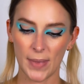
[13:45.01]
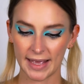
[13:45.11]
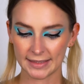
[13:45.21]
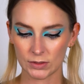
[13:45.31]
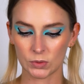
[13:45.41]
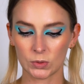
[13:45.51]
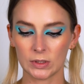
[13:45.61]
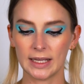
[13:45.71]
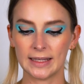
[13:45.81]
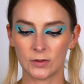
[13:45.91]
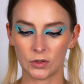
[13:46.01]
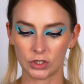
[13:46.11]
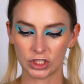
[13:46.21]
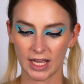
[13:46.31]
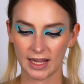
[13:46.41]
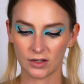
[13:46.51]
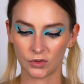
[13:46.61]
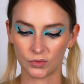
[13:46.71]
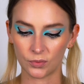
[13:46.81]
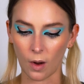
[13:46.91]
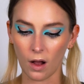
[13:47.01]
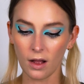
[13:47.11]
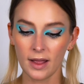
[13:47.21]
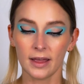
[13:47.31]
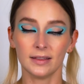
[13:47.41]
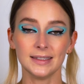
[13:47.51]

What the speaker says: pencil in the shade Raw.